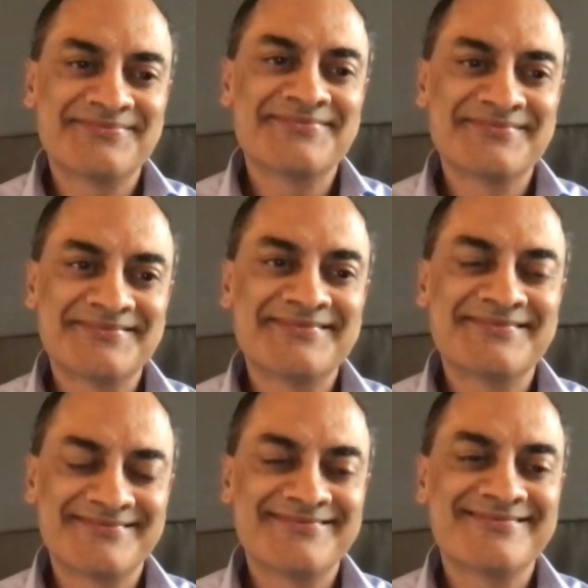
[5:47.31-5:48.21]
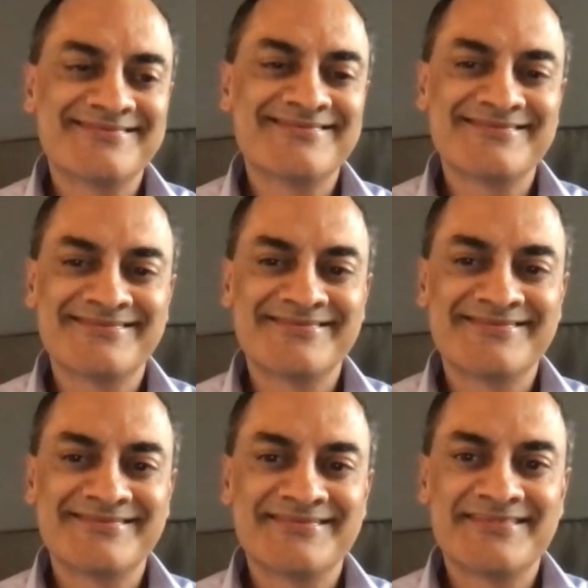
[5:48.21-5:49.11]

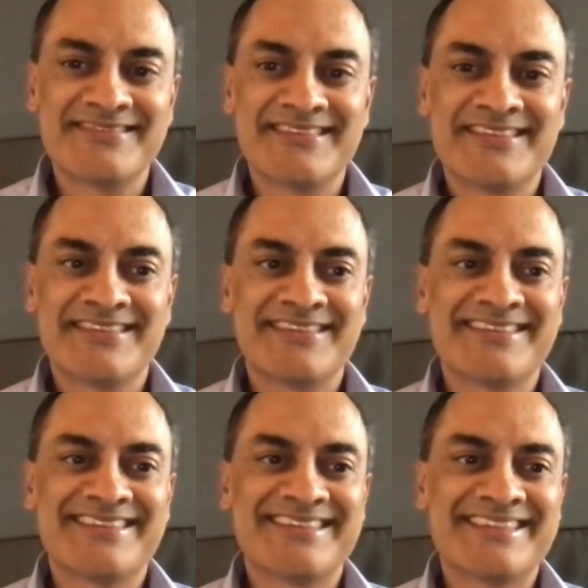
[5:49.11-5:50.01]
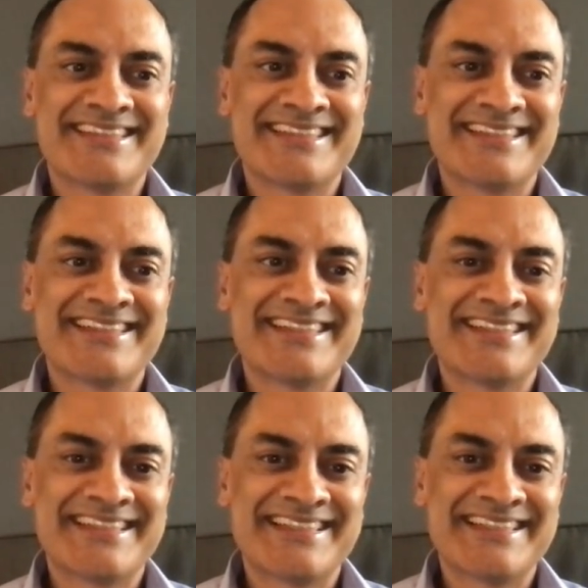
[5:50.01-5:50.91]

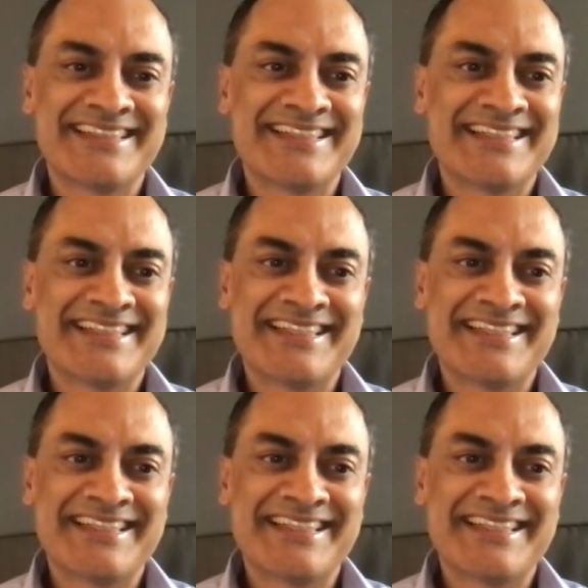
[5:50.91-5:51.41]
The person shown says nothing.